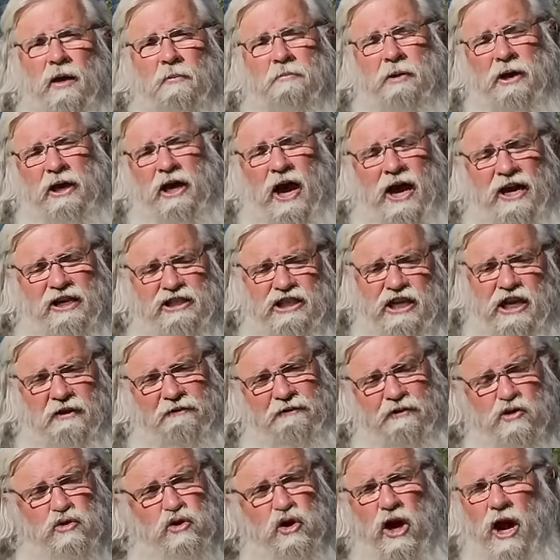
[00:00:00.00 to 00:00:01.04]
because
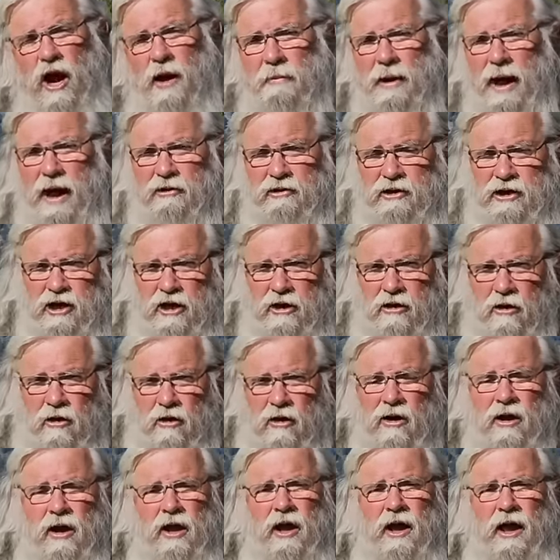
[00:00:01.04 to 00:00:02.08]
if you come out here
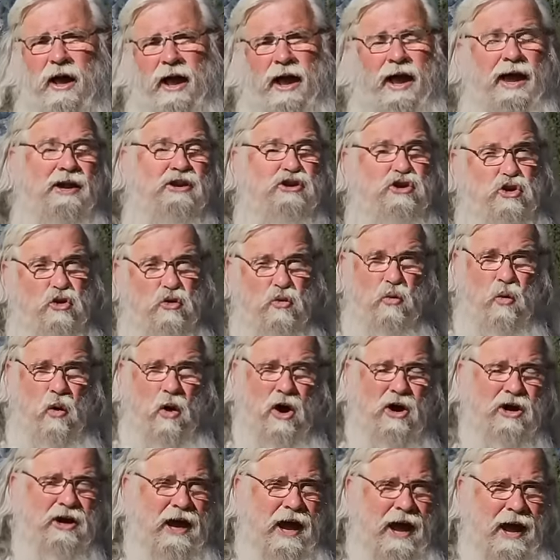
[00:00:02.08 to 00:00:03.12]
and you
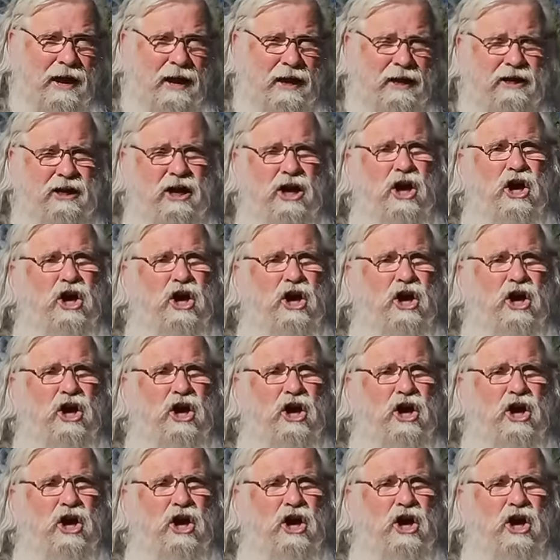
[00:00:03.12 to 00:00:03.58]
work at it,